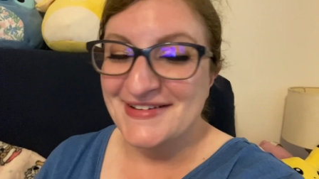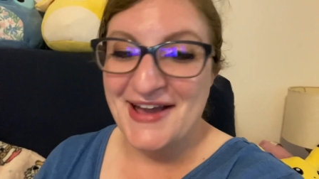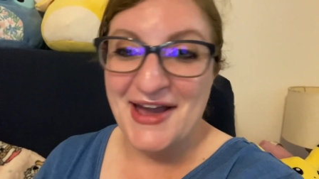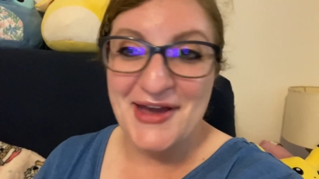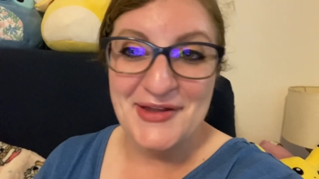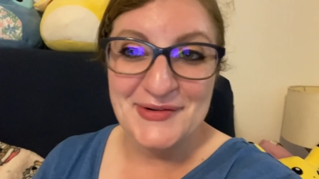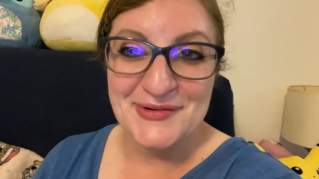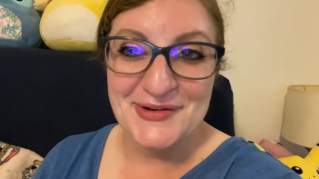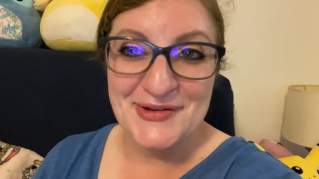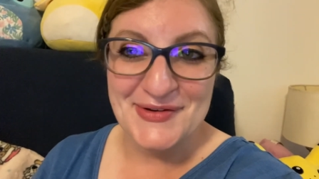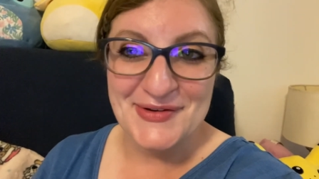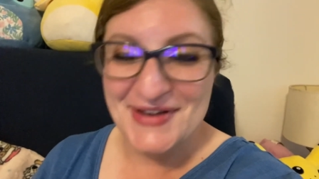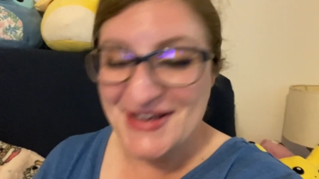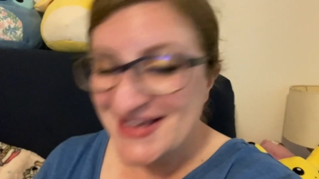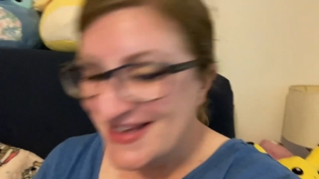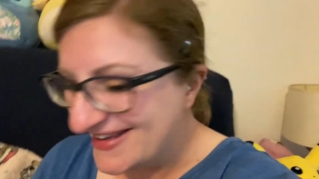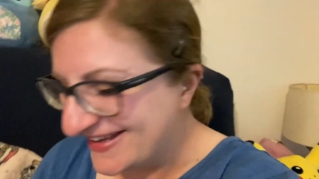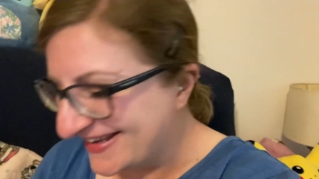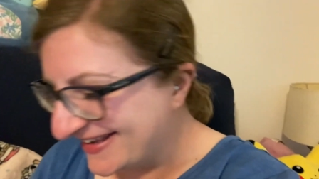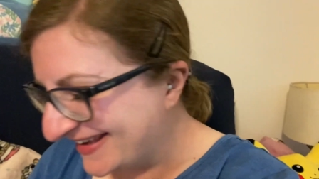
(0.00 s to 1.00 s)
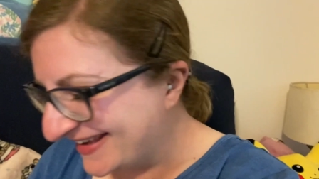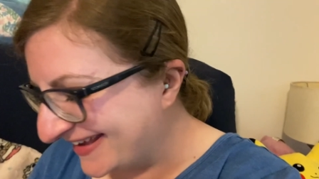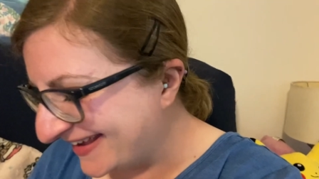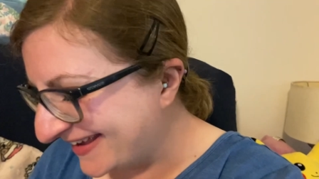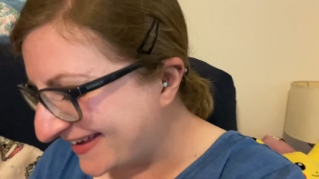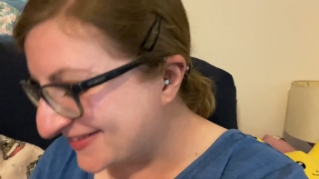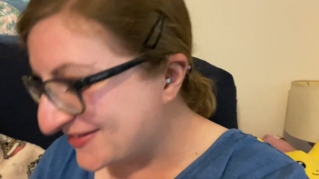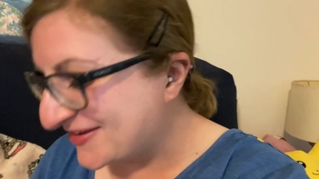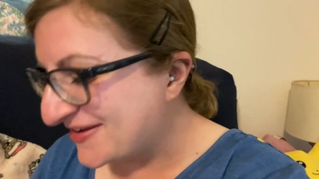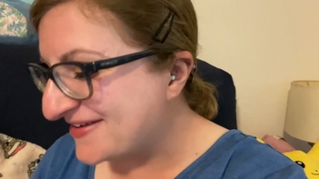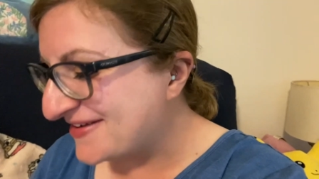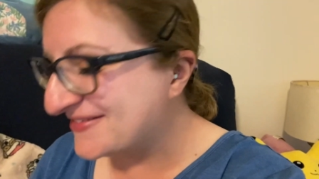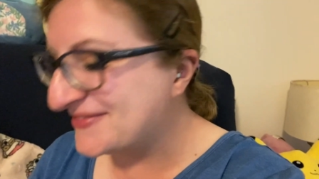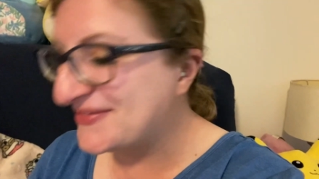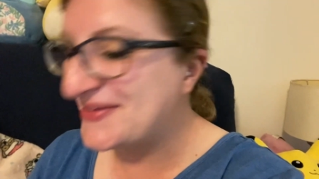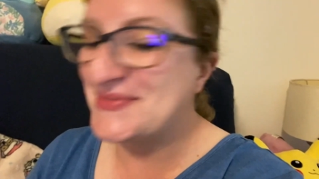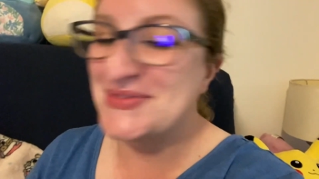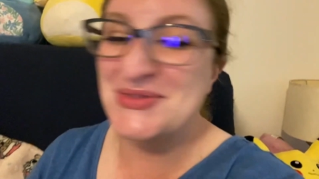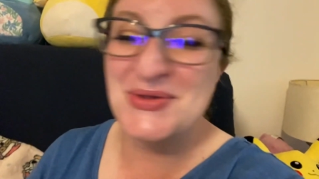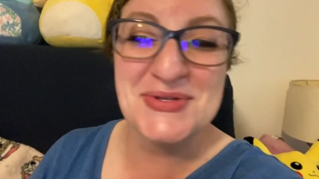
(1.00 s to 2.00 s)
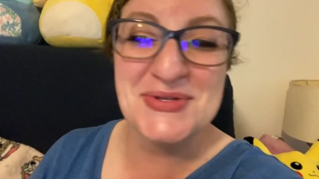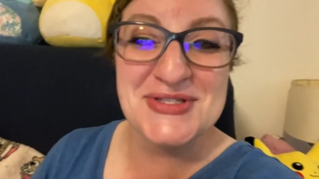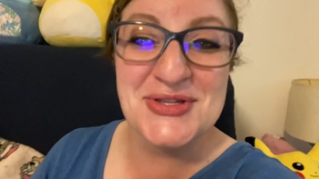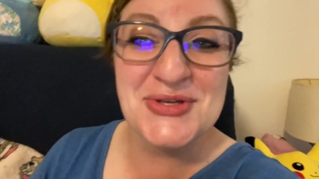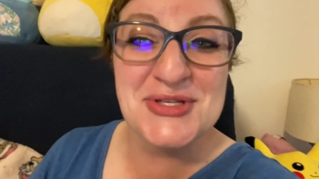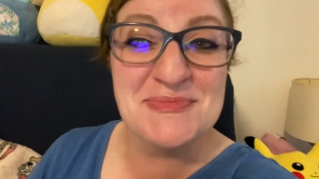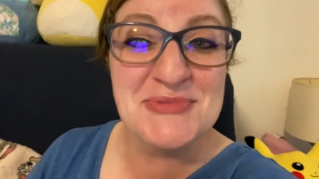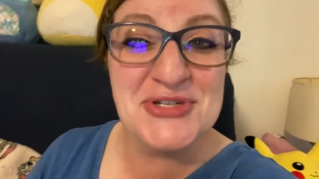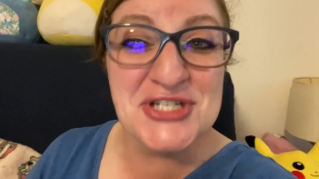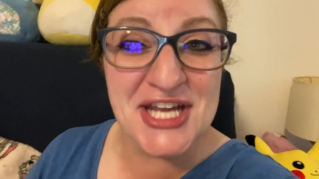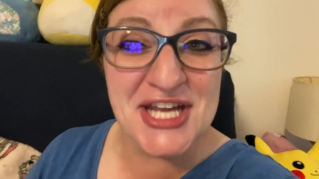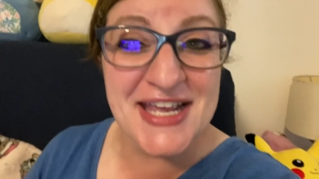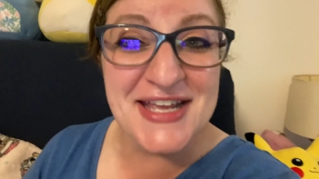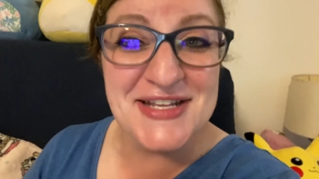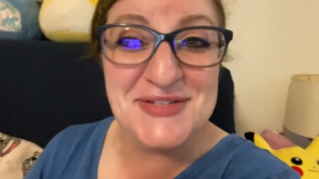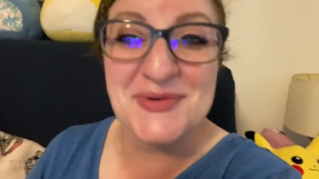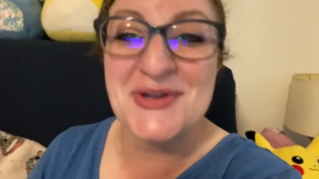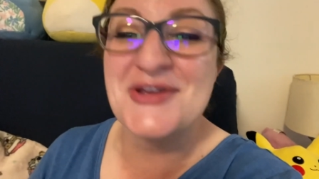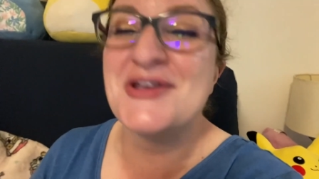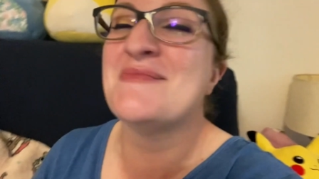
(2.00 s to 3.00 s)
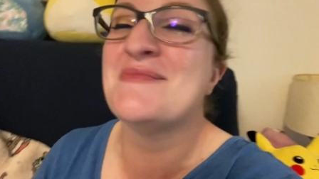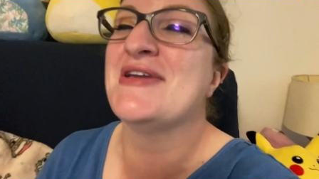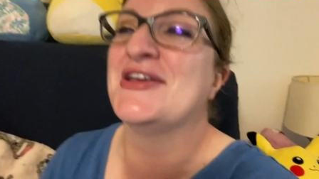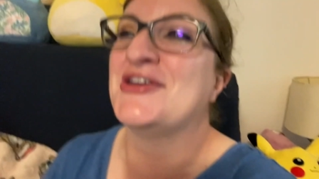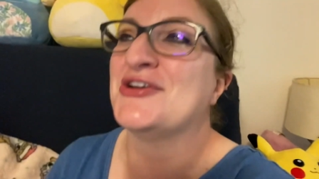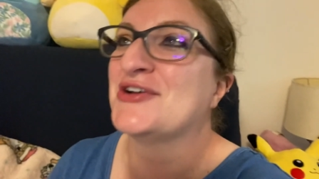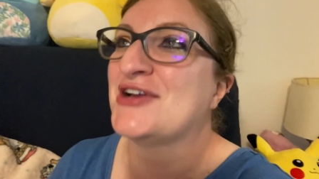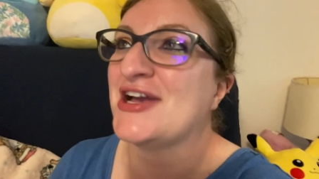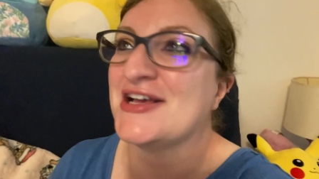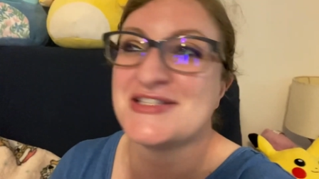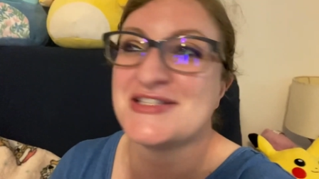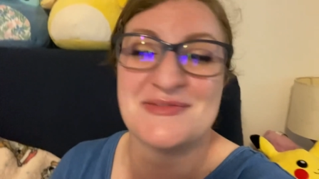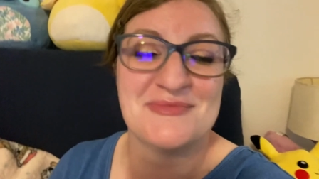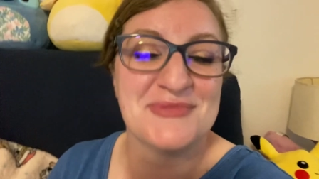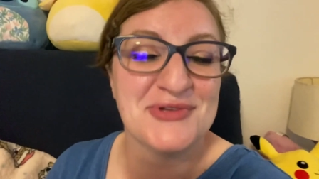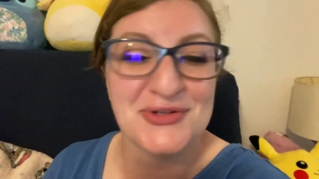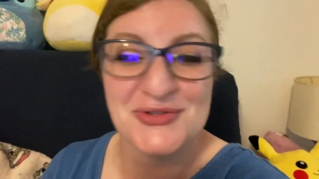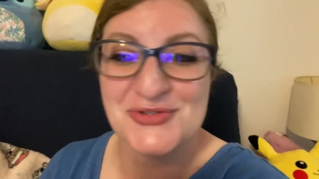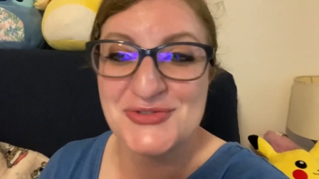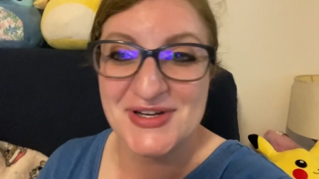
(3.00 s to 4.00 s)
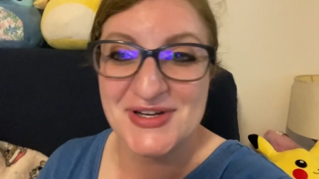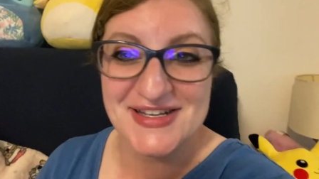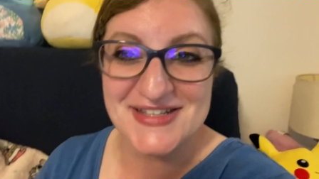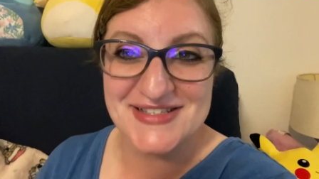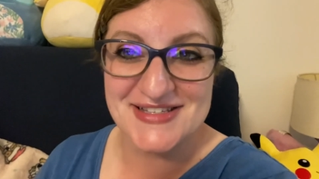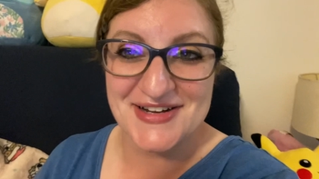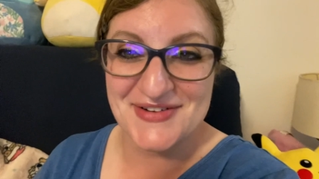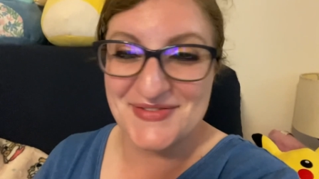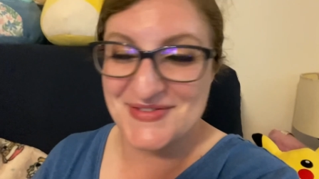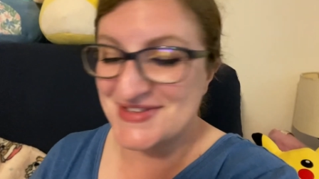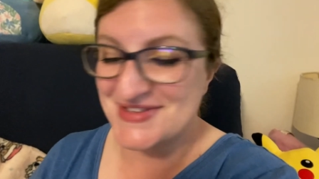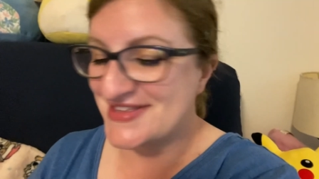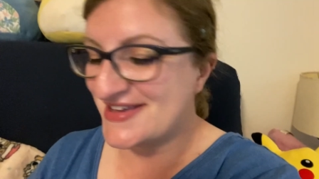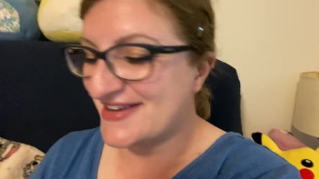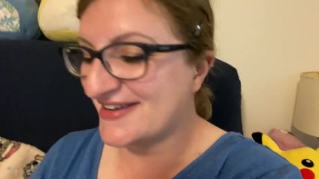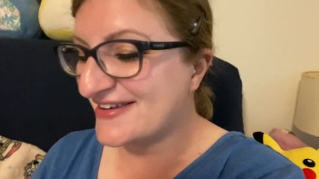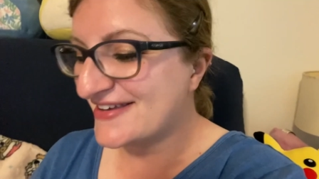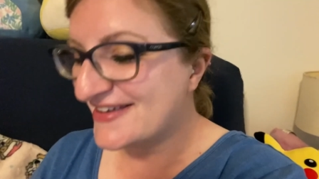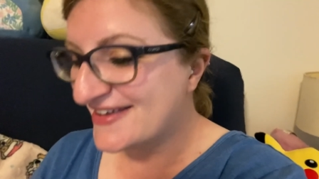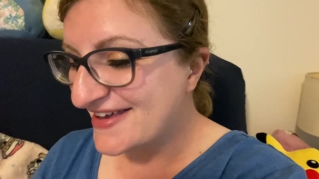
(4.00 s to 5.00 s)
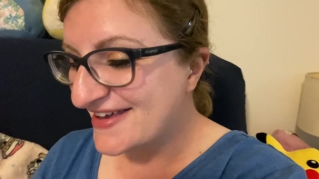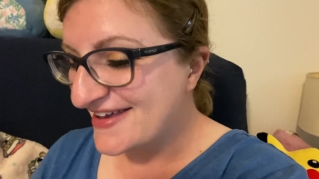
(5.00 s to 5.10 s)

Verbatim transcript: I don't know. those those machines where you can make your custom little drinks and everything.